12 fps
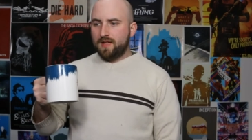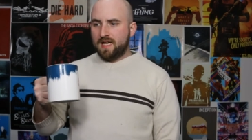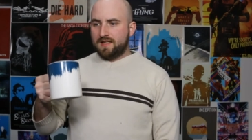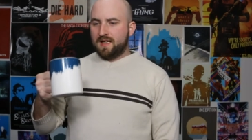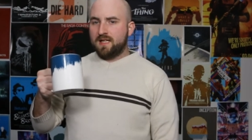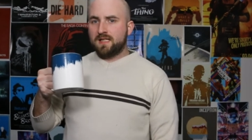
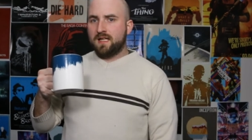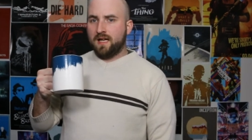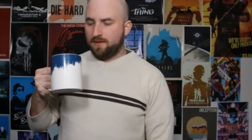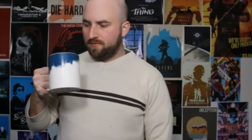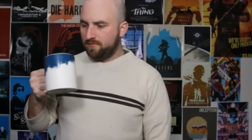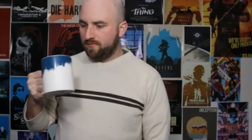That tastes
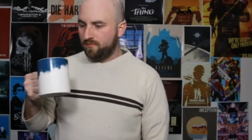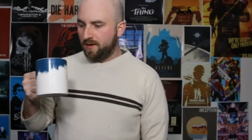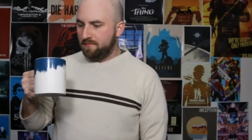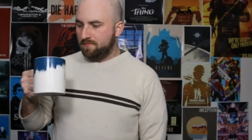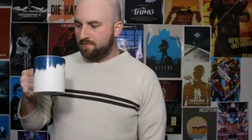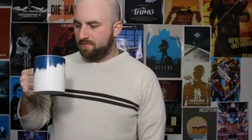like
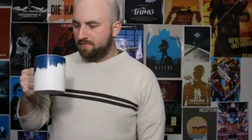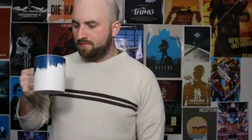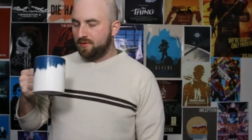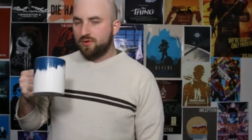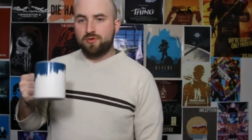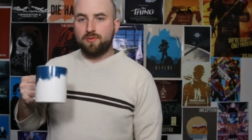when
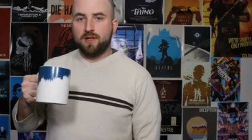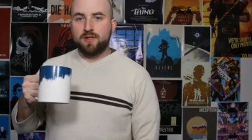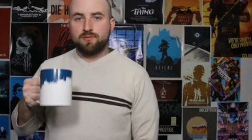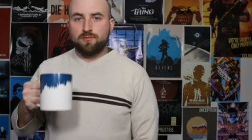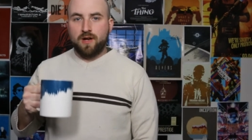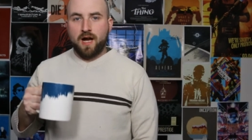Bruce
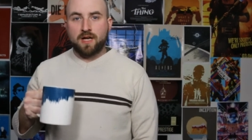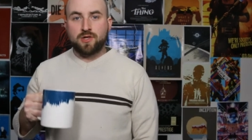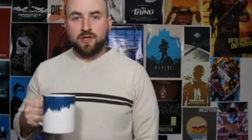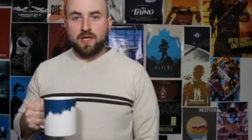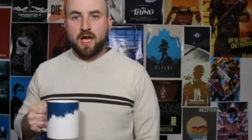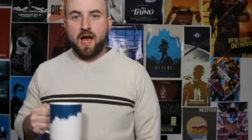Willis would actually